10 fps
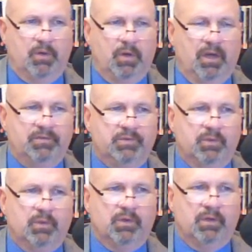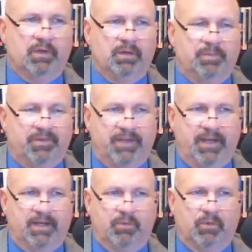Us who are
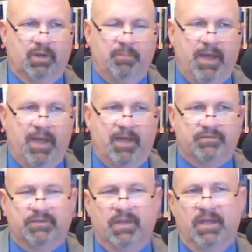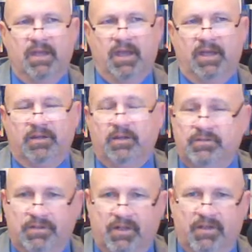empathetic, we're empaths, and they'll
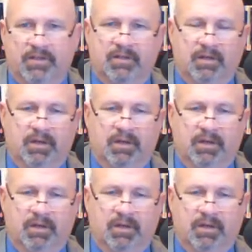study